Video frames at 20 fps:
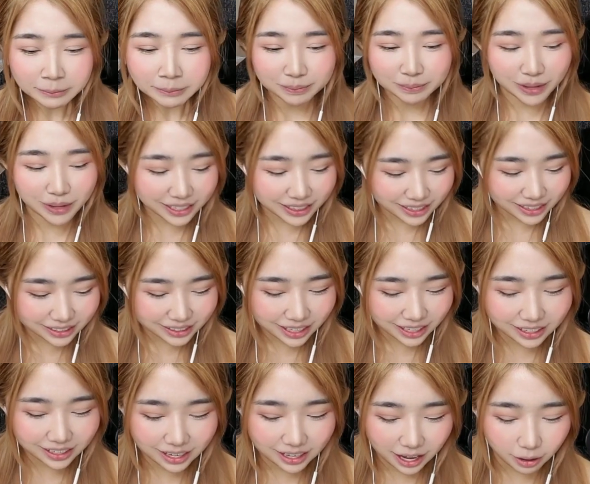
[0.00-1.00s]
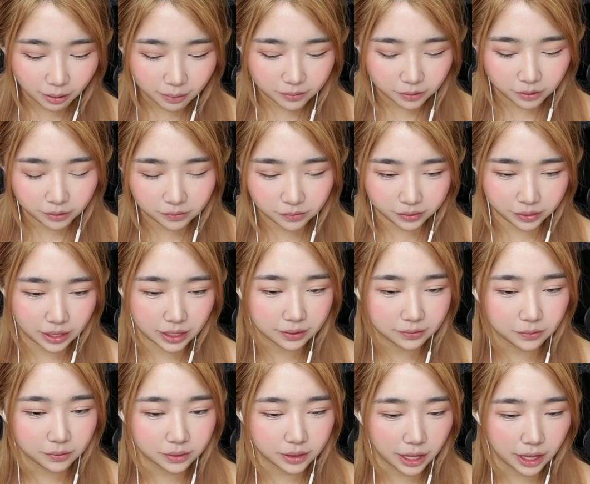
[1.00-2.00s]
But I think that now I'm very
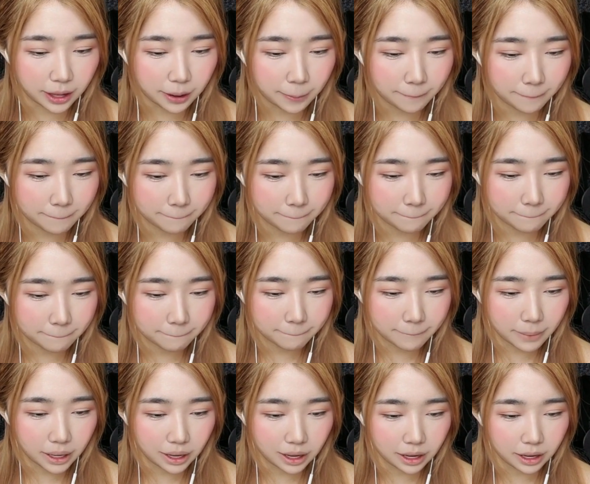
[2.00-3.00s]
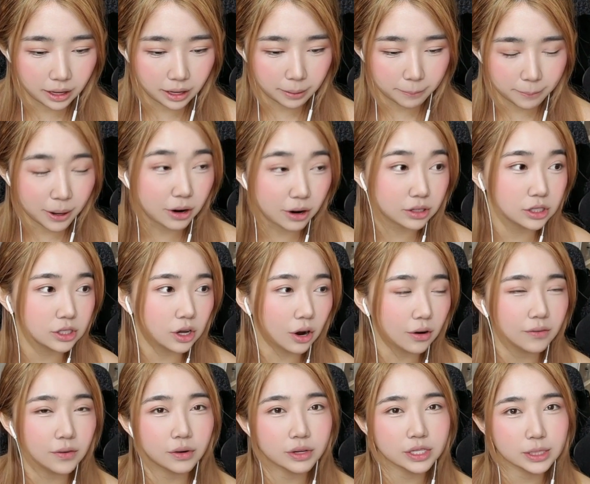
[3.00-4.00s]
thankful that my parents are
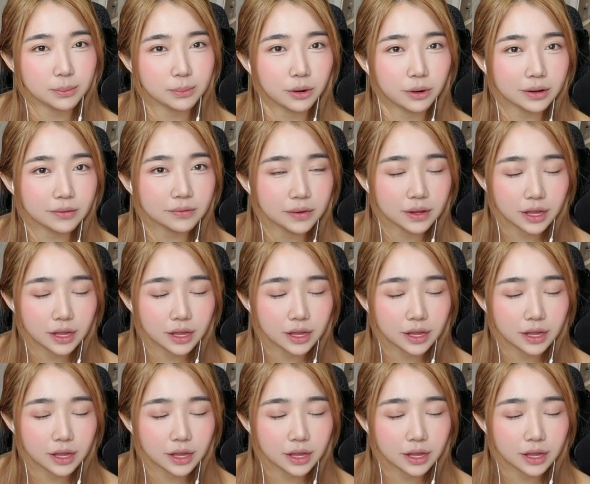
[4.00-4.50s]
very supportive.